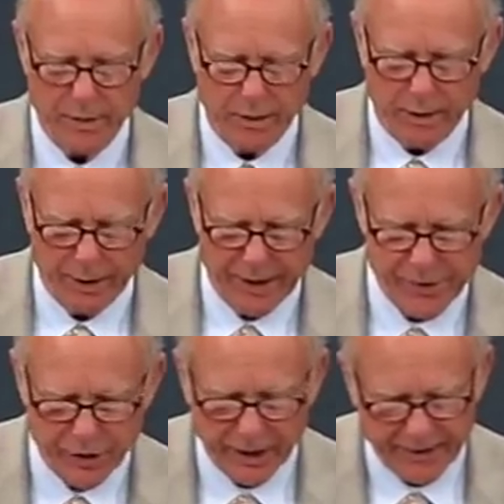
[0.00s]
on a
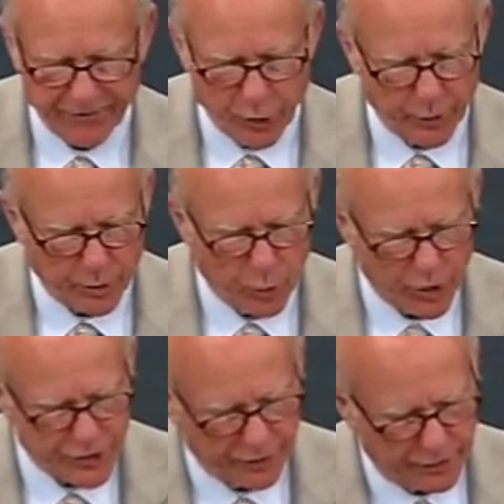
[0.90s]
select few in
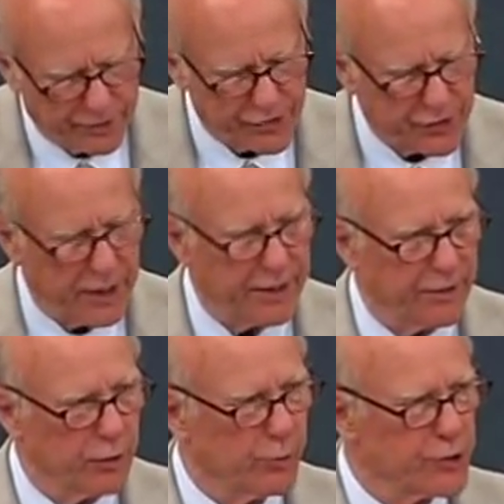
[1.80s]
Washington
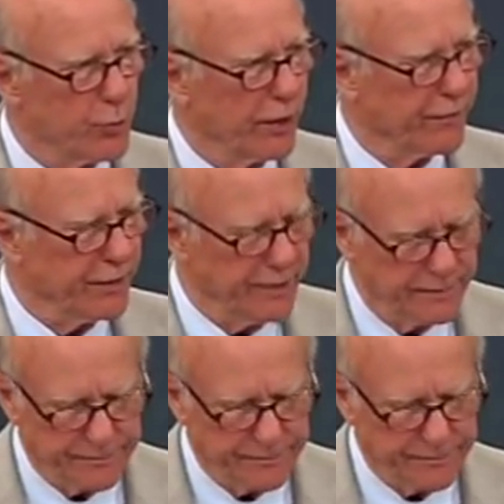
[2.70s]
deciding who is wealthy,